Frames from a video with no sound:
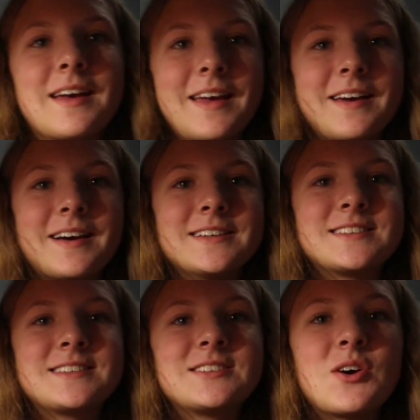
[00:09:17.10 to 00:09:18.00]
hey guys,
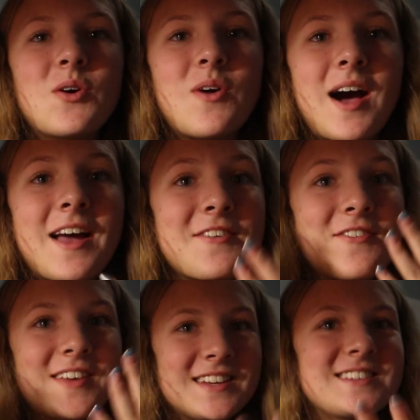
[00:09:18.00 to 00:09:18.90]
so I
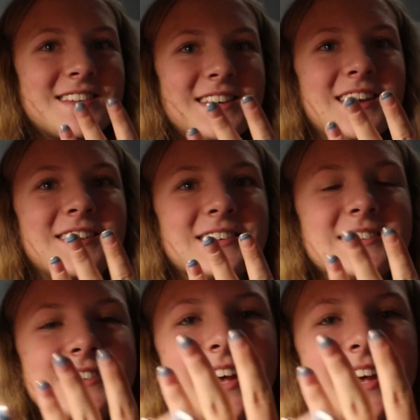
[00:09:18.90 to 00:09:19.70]
finished the nails